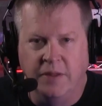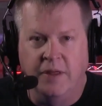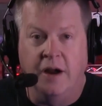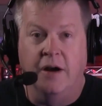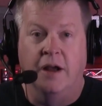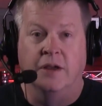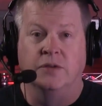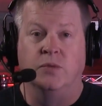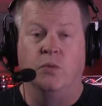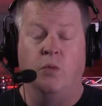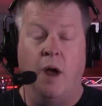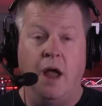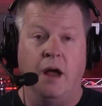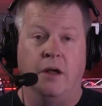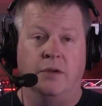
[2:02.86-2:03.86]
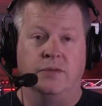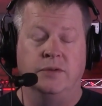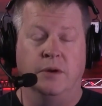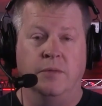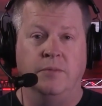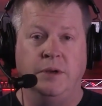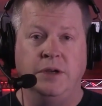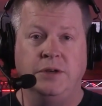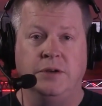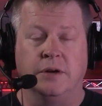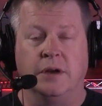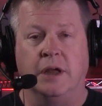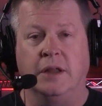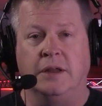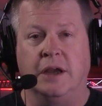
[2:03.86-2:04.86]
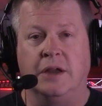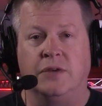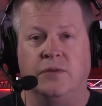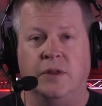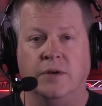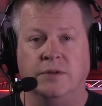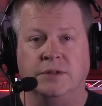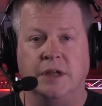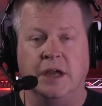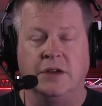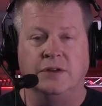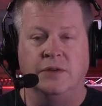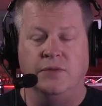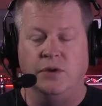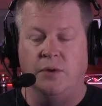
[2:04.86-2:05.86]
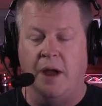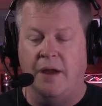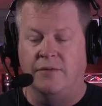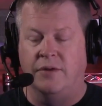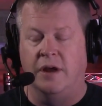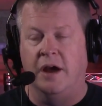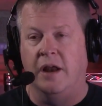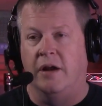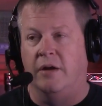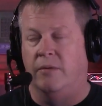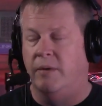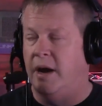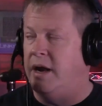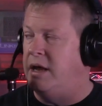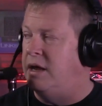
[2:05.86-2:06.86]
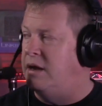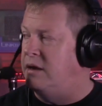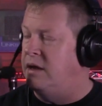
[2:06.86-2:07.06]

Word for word: there as well. So be sure and get tickets for those things if you have not already, and